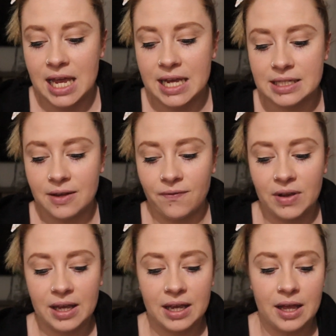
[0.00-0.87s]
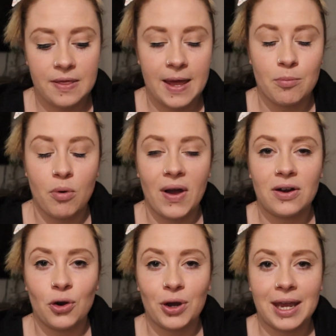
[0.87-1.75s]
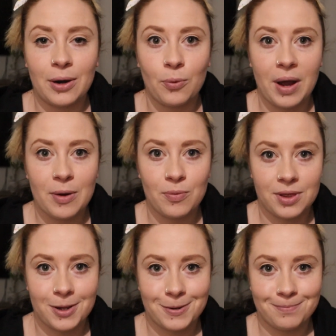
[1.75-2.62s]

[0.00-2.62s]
is the fear they might not get away with it.